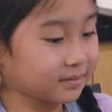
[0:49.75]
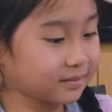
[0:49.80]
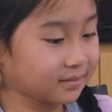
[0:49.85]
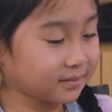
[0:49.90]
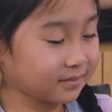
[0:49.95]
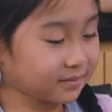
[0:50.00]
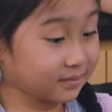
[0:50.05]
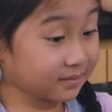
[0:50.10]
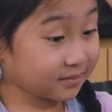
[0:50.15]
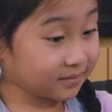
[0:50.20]

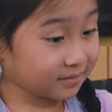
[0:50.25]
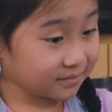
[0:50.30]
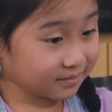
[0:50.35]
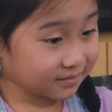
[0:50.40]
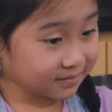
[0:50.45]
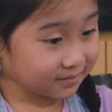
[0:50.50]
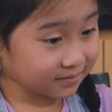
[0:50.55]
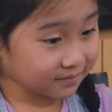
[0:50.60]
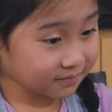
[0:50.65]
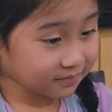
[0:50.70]

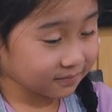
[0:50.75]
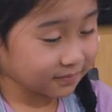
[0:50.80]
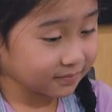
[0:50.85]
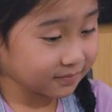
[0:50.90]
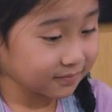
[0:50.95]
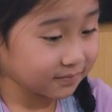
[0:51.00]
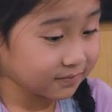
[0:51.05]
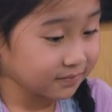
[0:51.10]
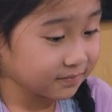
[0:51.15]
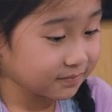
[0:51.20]

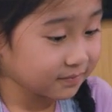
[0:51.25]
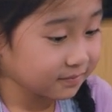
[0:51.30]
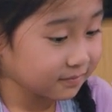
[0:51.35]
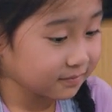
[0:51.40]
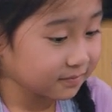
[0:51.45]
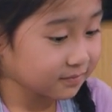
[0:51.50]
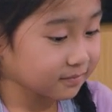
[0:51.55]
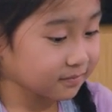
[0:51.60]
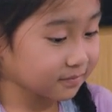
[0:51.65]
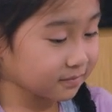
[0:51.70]

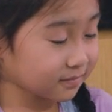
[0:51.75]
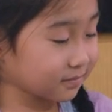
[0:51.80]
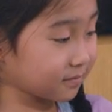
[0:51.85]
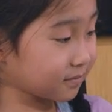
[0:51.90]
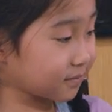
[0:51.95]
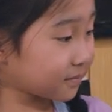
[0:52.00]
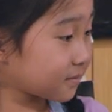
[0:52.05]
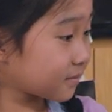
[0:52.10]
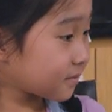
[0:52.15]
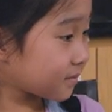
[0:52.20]

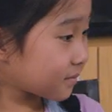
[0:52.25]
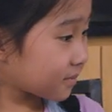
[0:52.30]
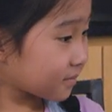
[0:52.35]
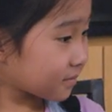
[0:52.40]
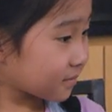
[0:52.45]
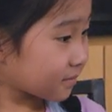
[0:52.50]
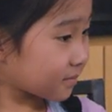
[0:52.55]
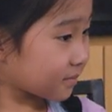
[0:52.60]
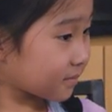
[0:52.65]
(not speaking)